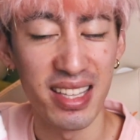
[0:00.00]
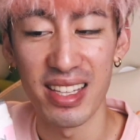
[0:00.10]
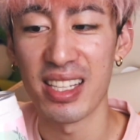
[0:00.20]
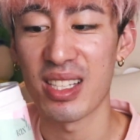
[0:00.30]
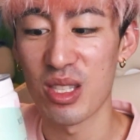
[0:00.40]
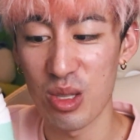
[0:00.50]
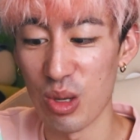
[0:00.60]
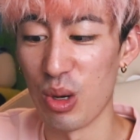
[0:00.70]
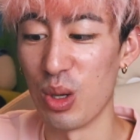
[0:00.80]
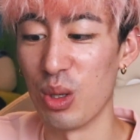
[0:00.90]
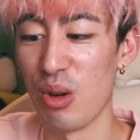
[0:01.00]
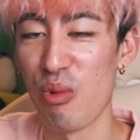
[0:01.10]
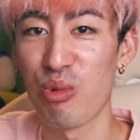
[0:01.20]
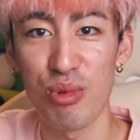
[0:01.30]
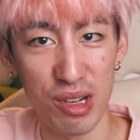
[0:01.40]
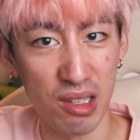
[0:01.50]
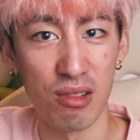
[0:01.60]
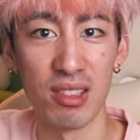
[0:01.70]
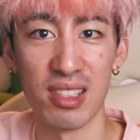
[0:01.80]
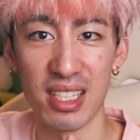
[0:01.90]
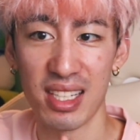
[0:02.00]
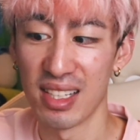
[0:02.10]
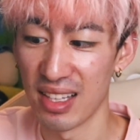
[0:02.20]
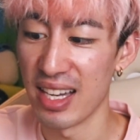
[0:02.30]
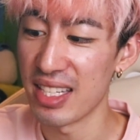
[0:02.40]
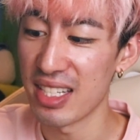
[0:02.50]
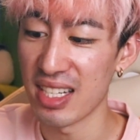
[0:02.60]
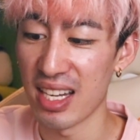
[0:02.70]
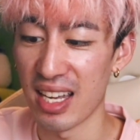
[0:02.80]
like so fragrantly lychee.